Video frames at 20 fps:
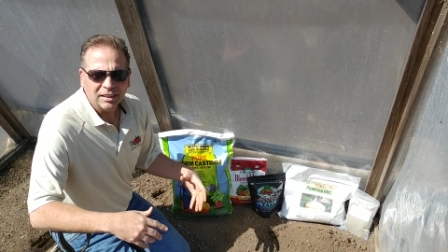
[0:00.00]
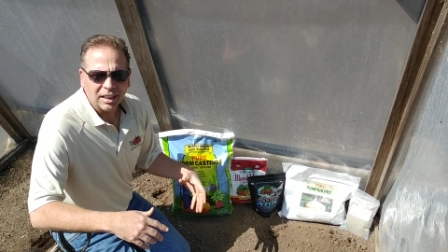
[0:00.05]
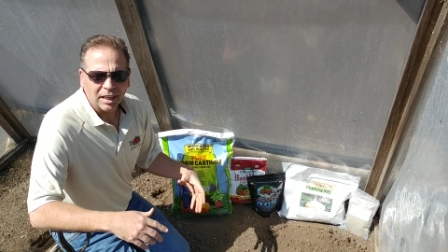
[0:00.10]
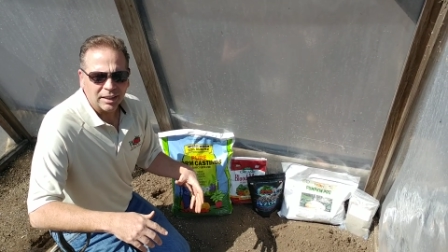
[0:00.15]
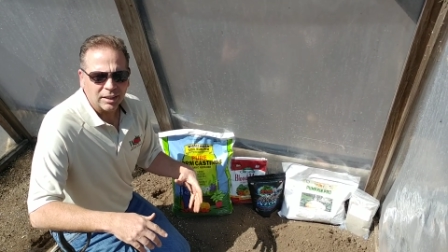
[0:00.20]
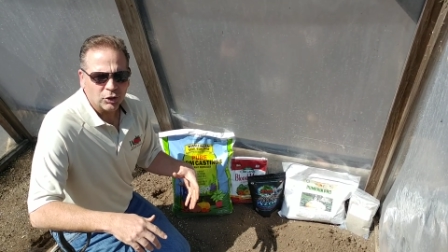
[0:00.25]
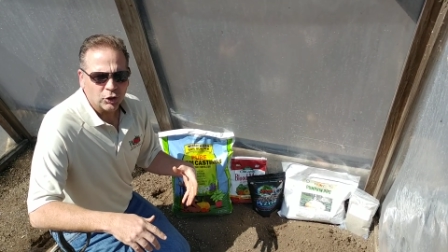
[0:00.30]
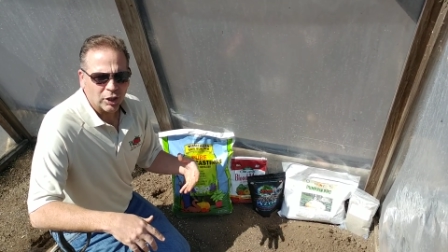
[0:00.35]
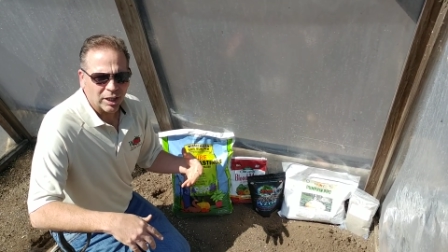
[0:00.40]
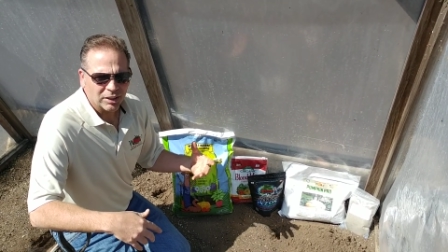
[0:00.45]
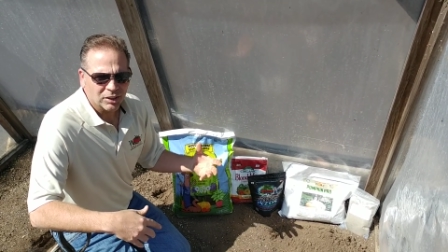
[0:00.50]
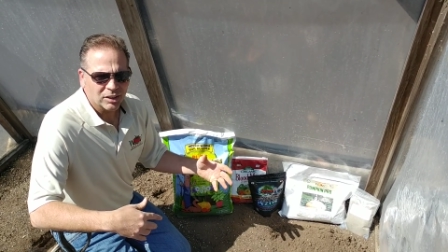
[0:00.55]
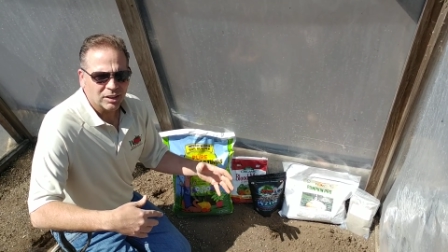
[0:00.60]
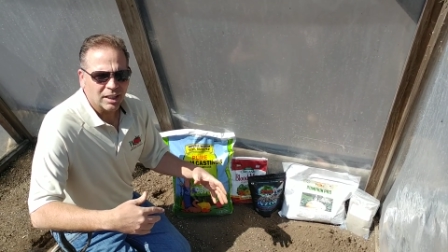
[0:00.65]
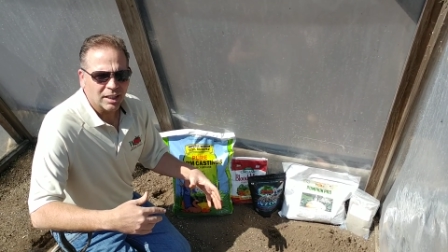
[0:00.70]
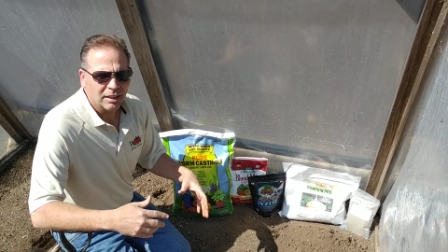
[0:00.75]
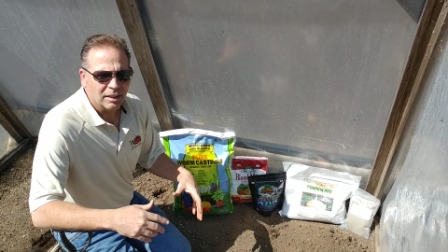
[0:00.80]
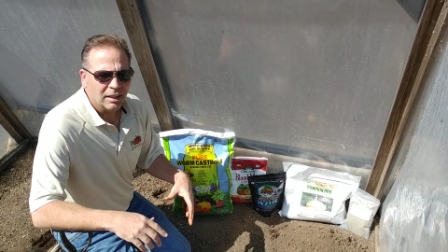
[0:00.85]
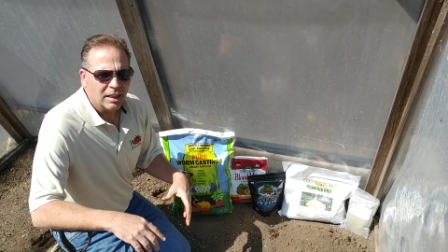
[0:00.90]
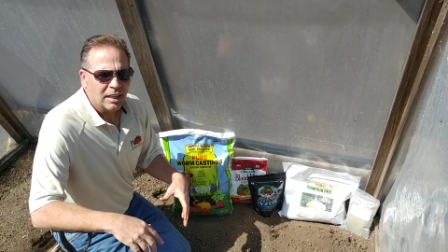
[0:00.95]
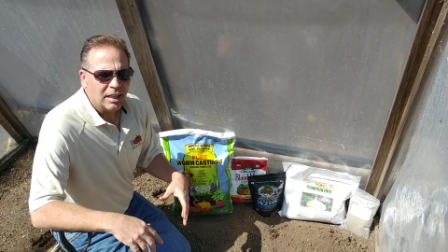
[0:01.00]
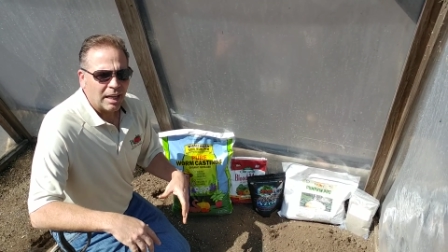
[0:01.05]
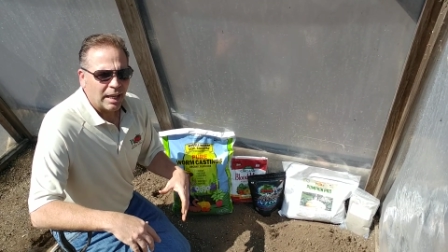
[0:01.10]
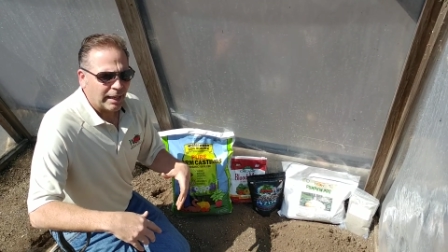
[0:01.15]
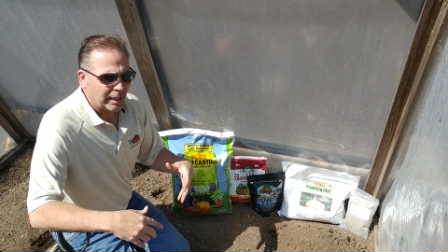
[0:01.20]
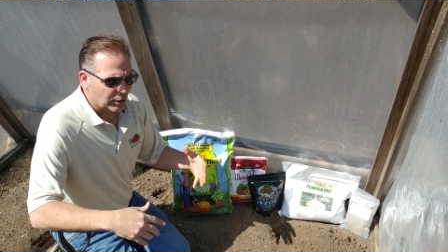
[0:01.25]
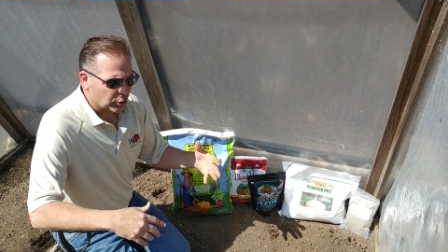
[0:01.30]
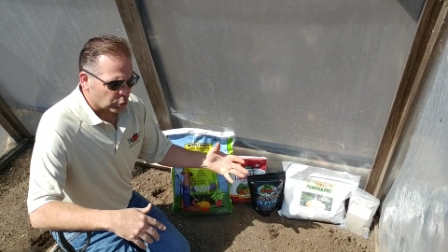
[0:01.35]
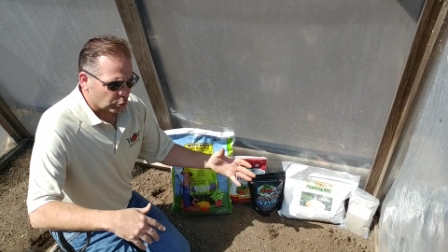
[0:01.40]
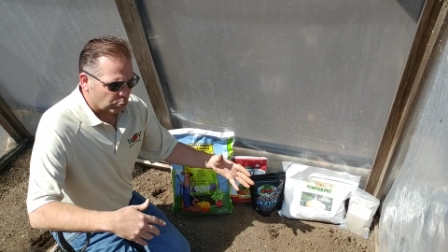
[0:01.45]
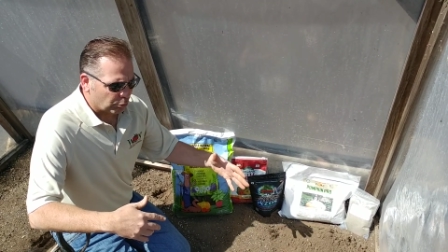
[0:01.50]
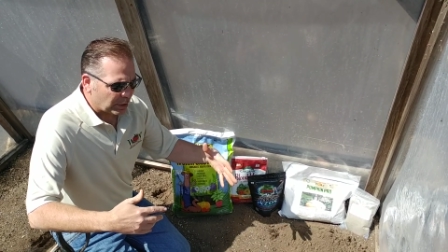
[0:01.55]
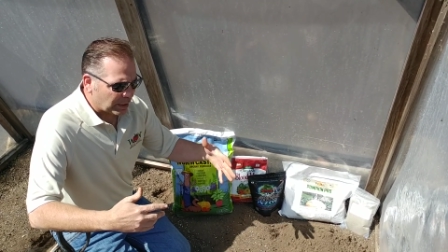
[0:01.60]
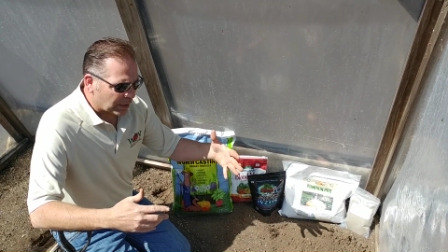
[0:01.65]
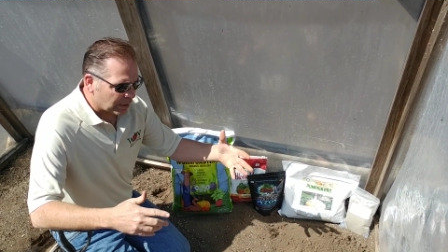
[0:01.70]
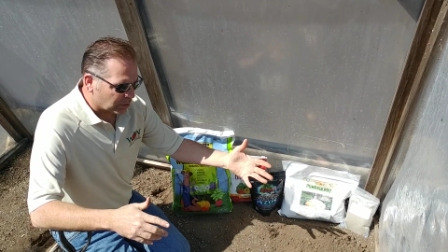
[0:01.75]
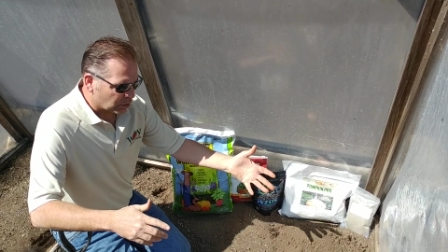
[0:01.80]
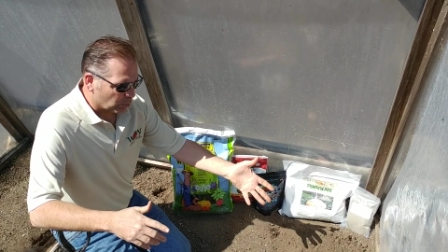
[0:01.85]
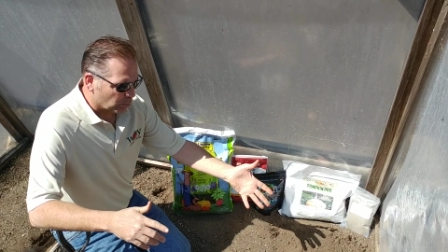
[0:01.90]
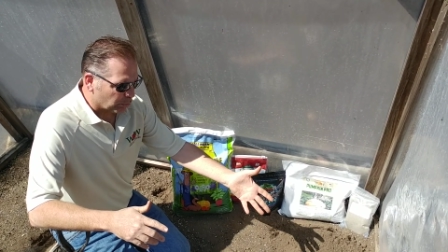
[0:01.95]
digest it and
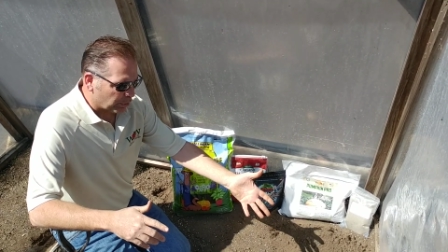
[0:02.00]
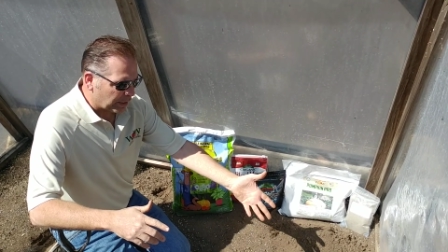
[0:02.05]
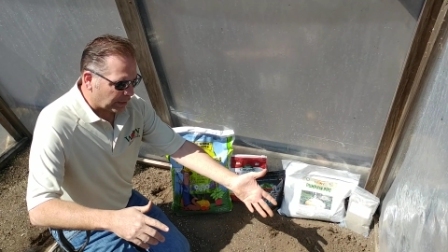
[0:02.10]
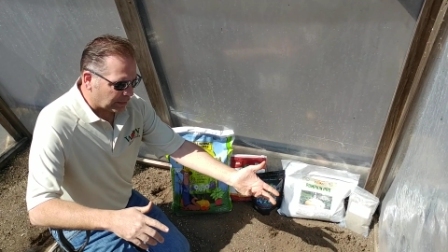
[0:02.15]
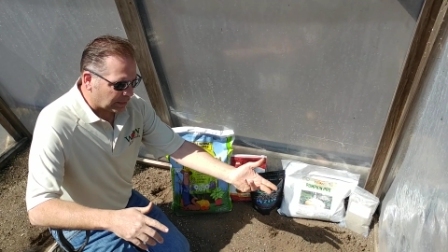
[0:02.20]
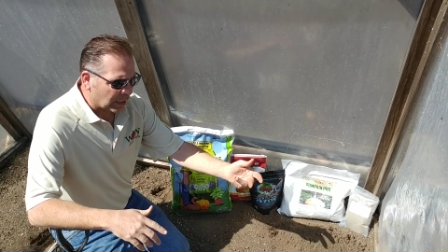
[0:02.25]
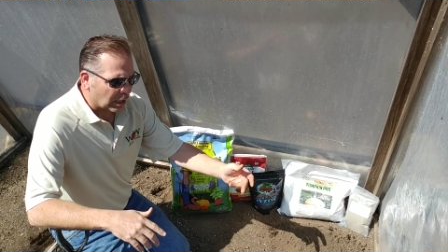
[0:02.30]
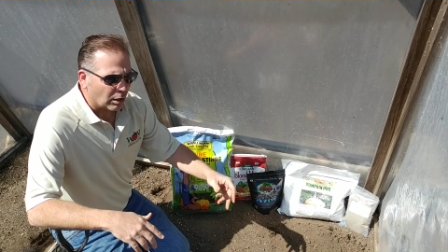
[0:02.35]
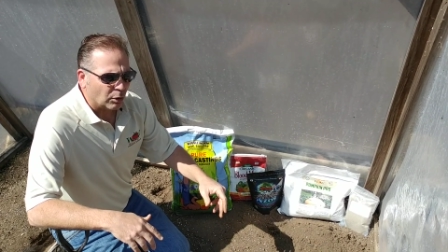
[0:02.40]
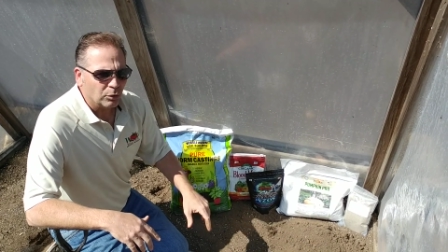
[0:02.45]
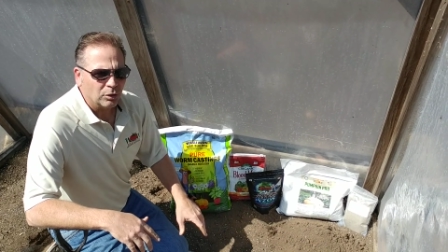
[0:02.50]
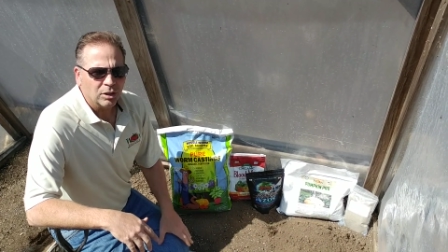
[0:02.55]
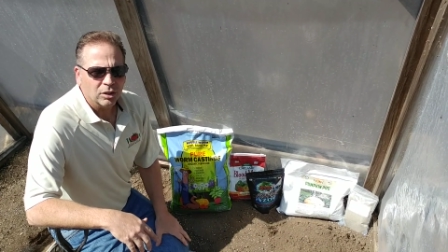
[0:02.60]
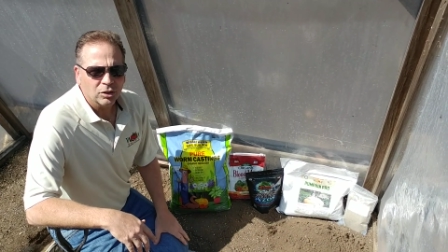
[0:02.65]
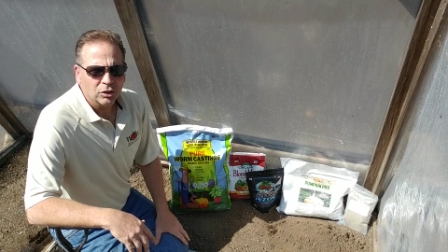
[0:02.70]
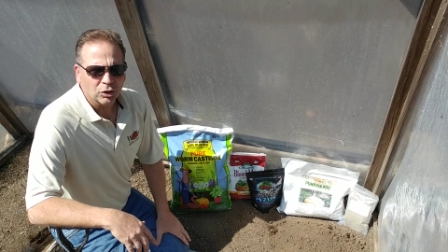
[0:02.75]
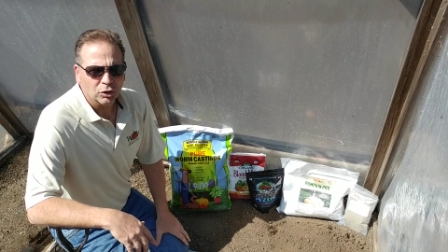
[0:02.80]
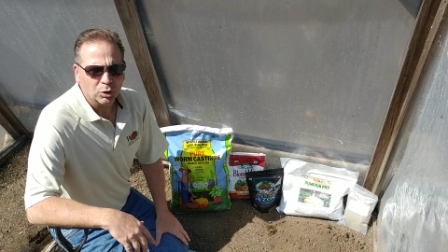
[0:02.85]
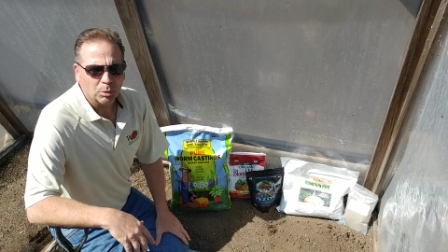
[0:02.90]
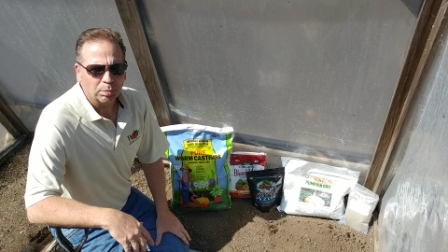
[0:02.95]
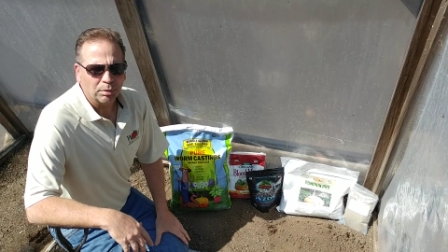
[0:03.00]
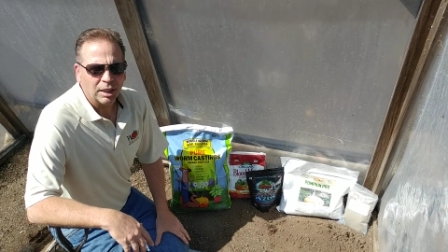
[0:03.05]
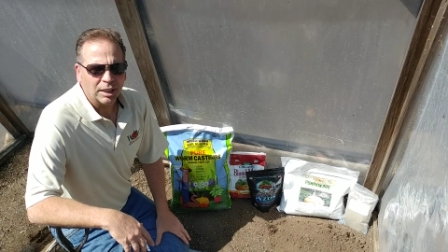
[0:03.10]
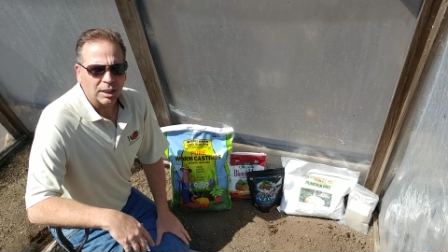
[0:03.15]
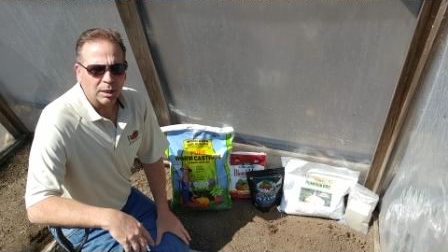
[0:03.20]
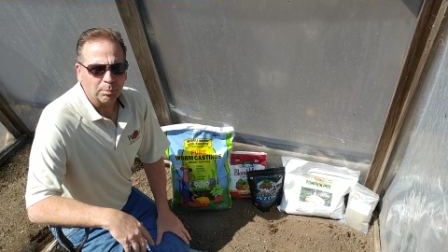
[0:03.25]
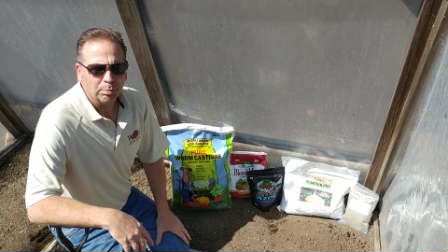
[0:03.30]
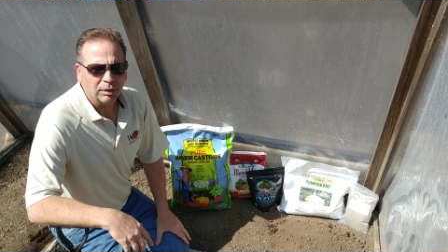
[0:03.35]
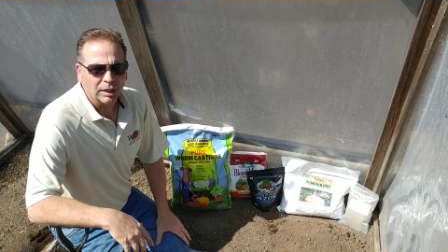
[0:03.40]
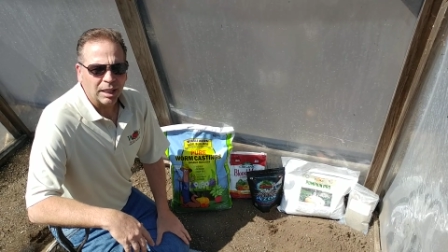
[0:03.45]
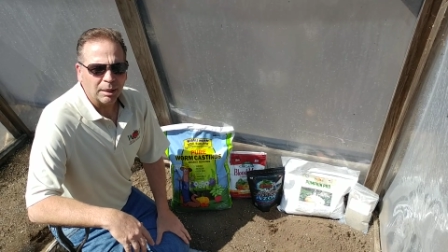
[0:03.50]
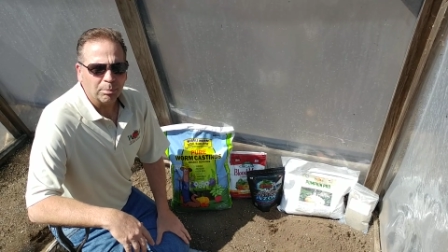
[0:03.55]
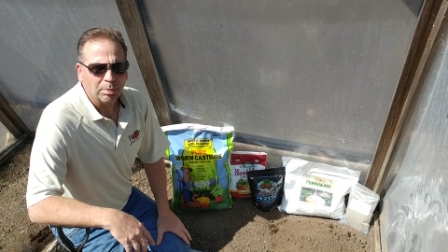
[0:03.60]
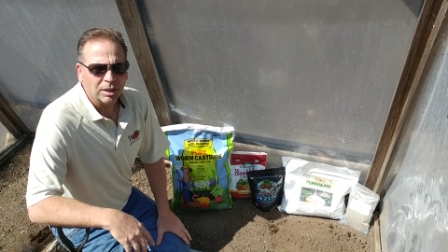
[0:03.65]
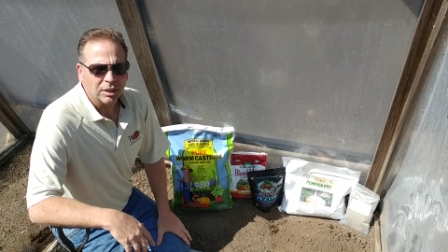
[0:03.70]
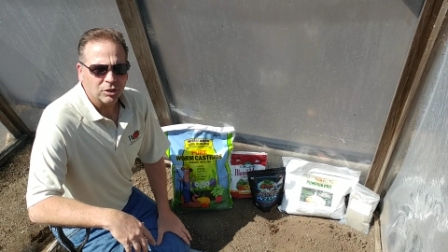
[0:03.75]
excrete it to break down to supply your plant,